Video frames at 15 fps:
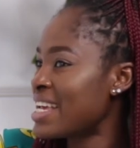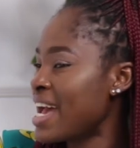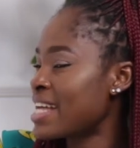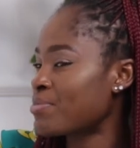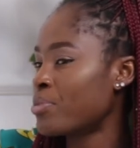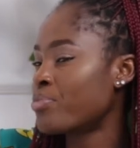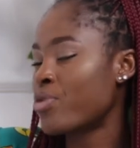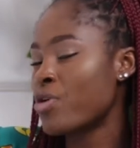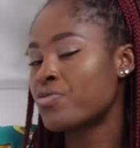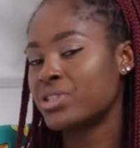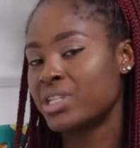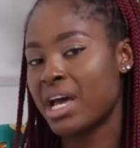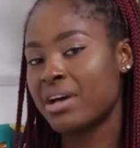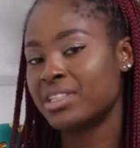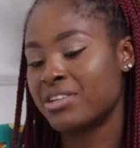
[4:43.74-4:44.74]
it has been
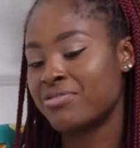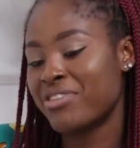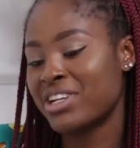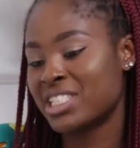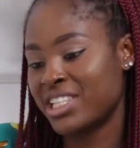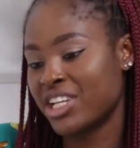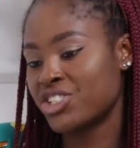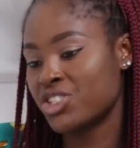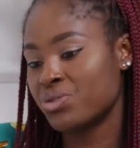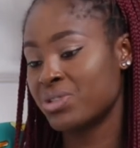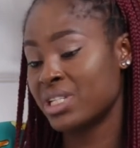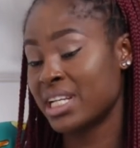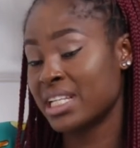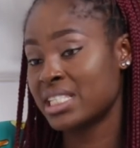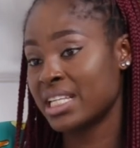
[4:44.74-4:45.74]
proven now that residential
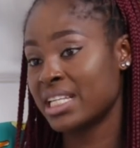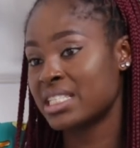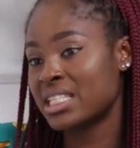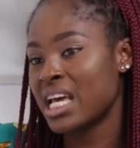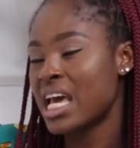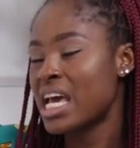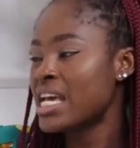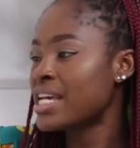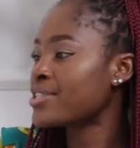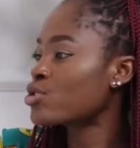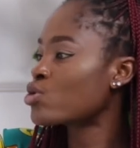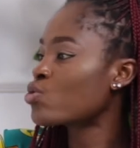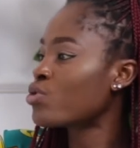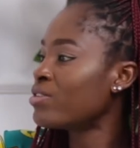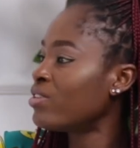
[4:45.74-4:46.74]
real estate
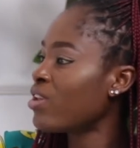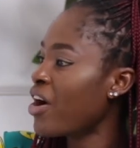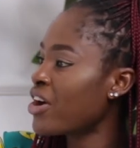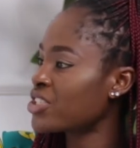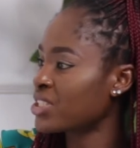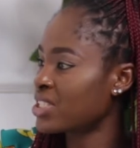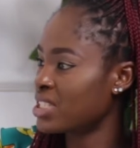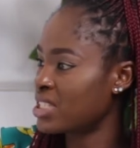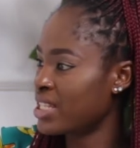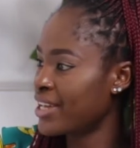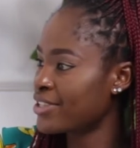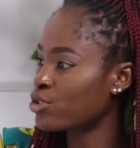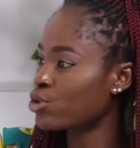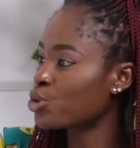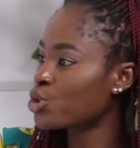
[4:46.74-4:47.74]
is to a large
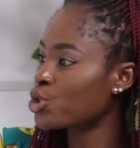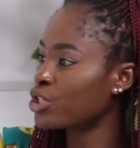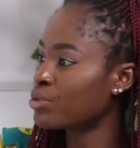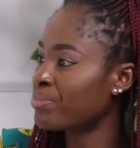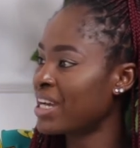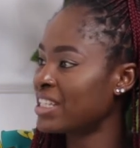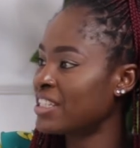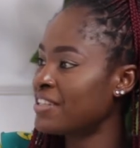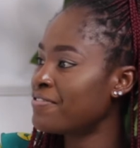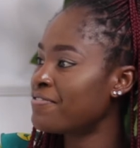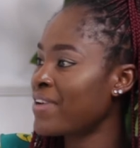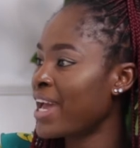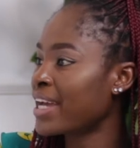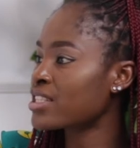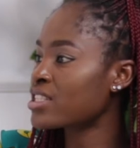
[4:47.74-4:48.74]
extent cushioned by the
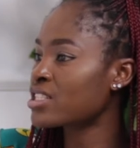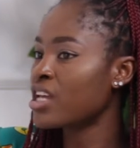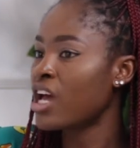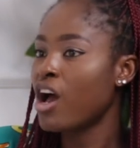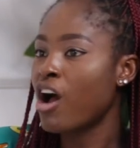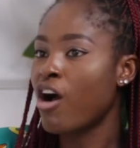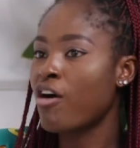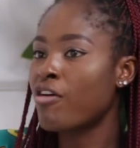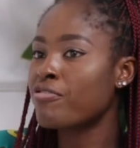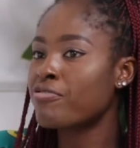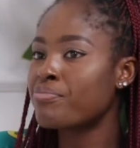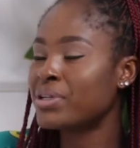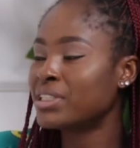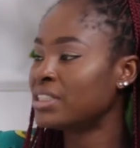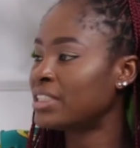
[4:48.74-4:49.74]
effects of
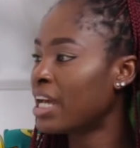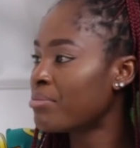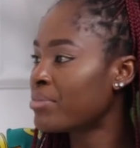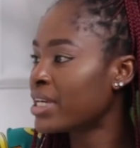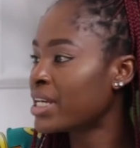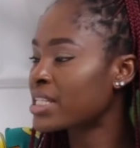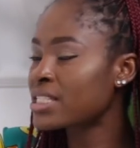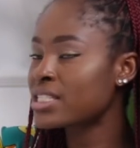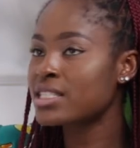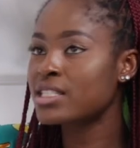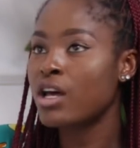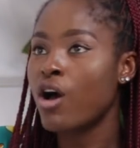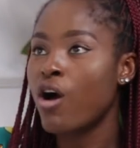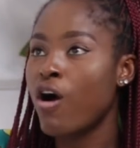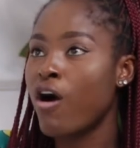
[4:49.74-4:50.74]
pandemics,
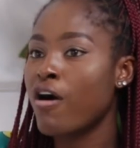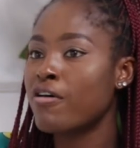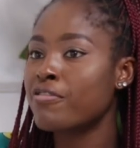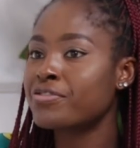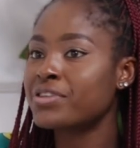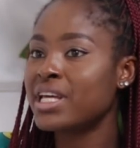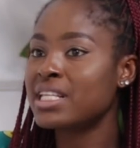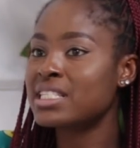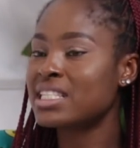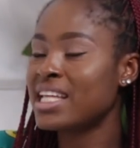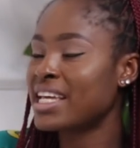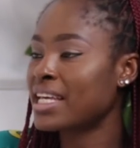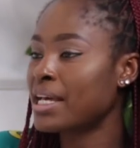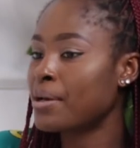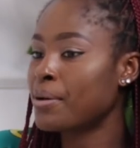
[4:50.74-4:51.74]
of things
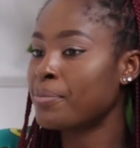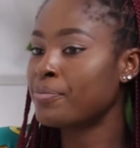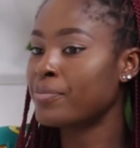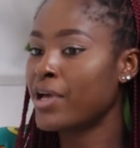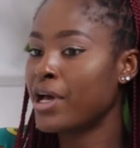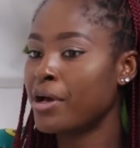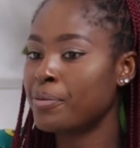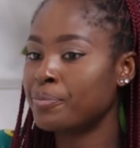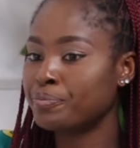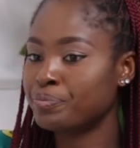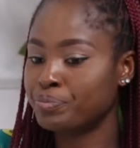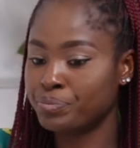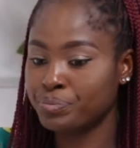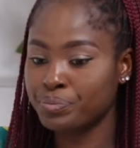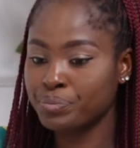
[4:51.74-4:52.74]
like um,
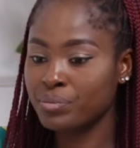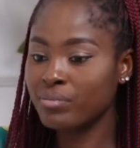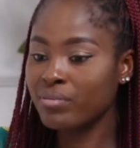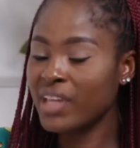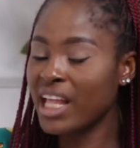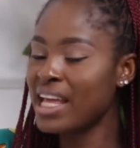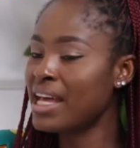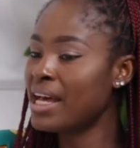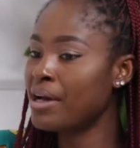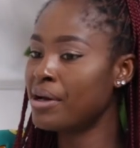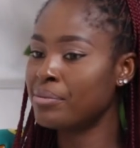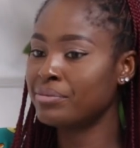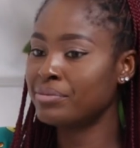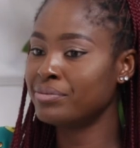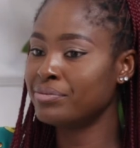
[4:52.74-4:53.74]
um,
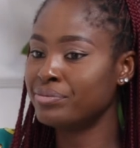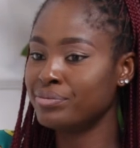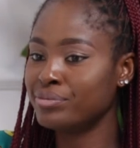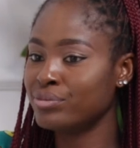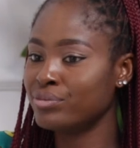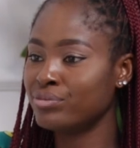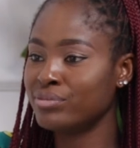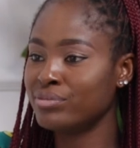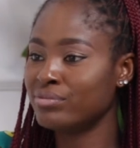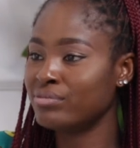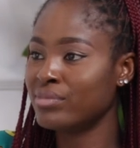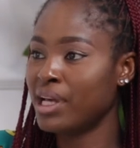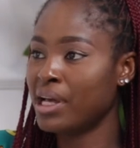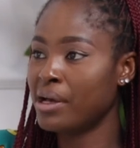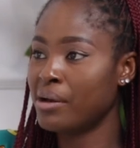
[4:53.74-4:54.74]

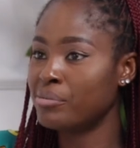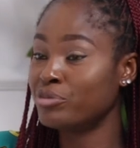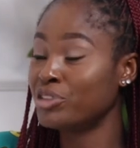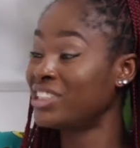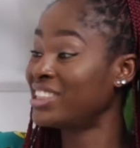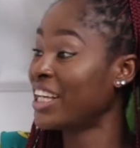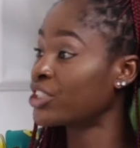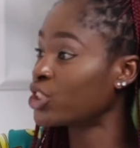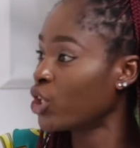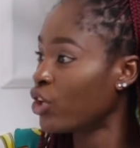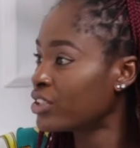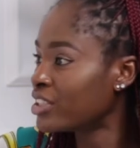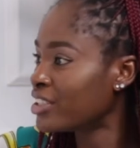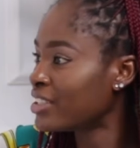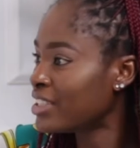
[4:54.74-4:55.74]
um, um,
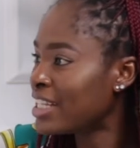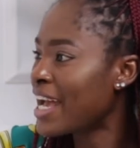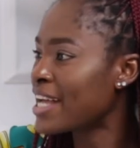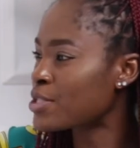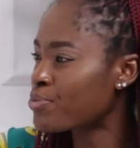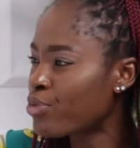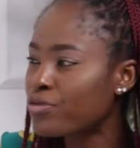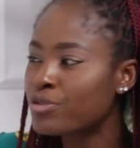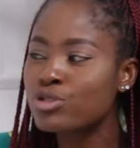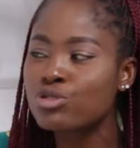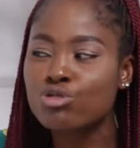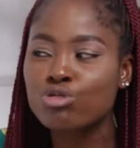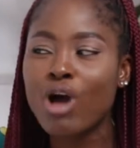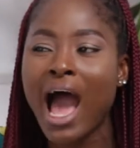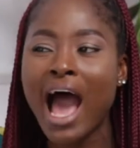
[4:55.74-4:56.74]
recession. It has
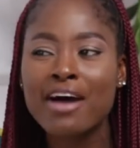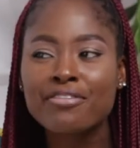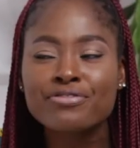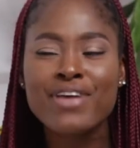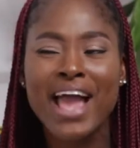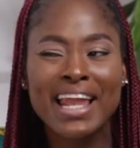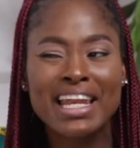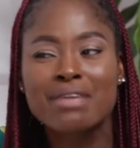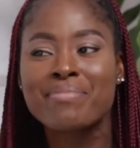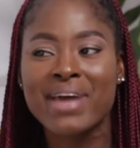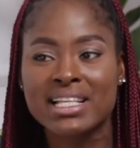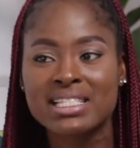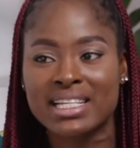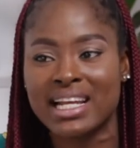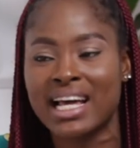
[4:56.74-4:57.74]
proven to have
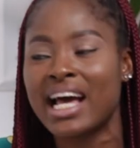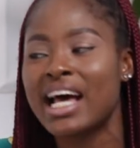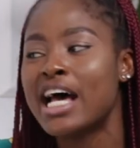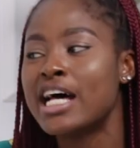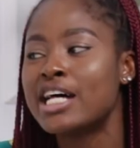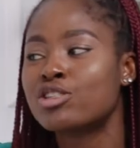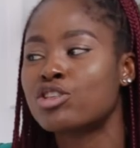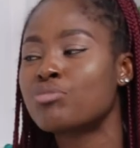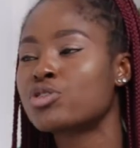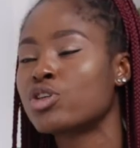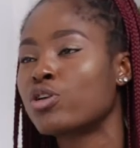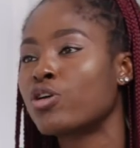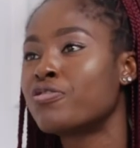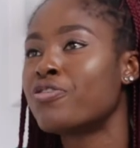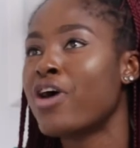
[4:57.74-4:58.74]
elements that are some
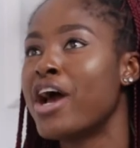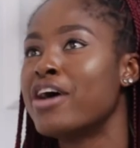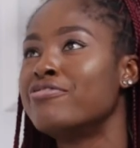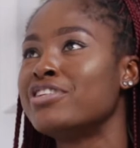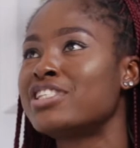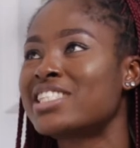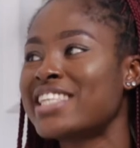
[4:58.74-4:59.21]
sort of some